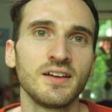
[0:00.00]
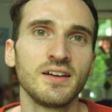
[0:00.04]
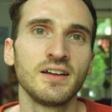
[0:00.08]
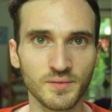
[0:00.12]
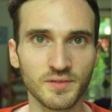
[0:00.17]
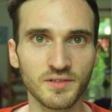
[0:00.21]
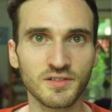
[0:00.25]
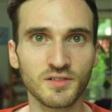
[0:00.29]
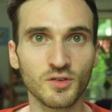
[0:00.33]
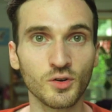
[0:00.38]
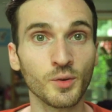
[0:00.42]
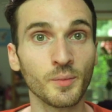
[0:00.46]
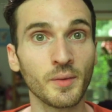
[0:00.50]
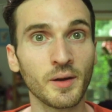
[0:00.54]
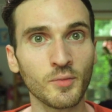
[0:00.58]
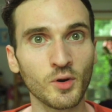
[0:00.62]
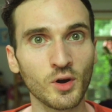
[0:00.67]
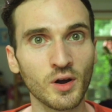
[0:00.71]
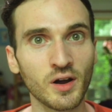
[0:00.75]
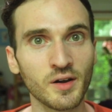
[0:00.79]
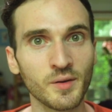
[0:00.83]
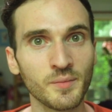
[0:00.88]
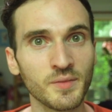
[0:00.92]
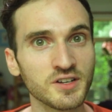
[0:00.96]
So remember
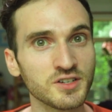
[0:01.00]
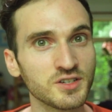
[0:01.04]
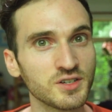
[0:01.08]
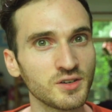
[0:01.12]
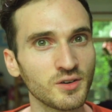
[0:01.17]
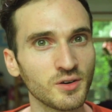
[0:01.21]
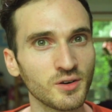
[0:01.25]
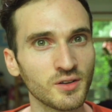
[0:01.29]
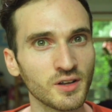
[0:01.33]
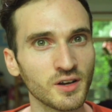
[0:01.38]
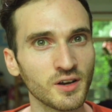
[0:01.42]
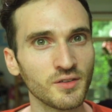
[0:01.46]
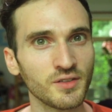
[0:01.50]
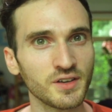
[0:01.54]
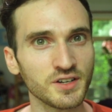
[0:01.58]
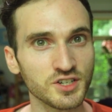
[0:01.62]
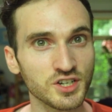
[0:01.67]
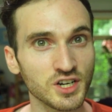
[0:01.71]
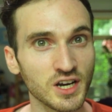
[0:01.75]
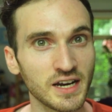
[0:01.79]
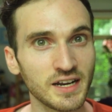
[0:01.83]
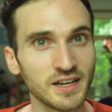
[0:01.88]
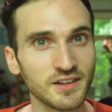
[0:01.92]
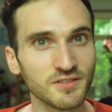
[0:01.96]
how I mentioned earlier that
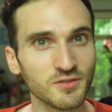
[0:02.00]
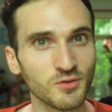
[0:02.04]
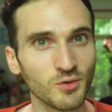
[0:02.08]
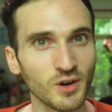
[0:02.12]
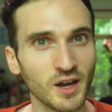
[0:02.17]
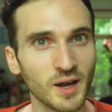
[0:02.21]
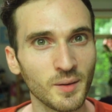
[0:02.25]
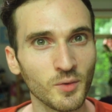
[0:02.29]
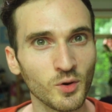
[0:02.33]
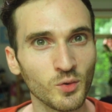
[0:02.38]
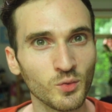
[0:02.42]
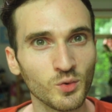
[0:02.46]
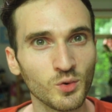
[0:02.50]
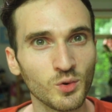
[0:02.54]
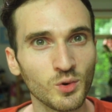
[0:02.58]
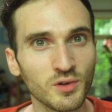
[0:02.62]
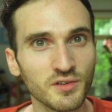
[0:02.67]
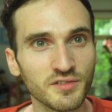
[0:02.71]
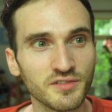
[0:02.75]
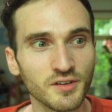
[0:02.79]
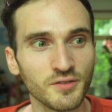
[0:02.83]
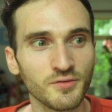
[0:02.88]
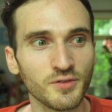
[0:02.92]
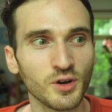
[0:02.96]
Chinese grammar
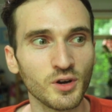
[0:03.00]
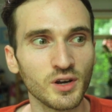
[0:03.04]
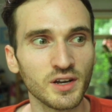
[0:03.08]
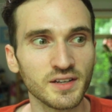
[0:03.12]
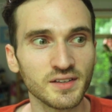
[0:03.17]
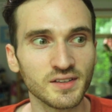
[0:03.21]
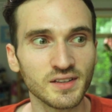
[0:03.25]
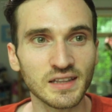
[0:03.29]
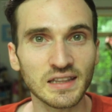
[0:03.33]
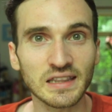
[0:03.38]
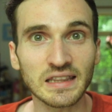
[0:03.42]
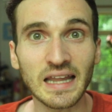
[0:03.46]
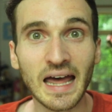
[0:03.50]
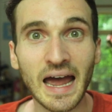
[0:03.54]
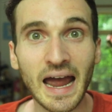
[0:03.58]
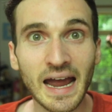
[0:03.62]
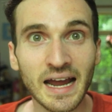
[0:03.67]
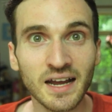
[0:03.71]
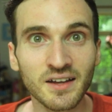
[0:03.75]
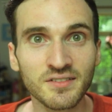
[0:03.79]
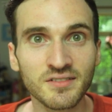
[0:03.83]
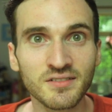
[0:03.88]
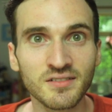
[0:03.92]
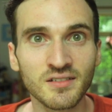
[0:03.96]
rules are very
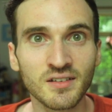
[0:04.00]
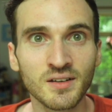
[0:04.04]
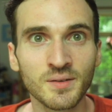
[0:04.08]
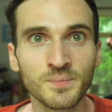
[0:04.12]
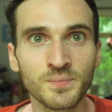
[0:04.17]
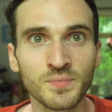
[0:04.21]
lax?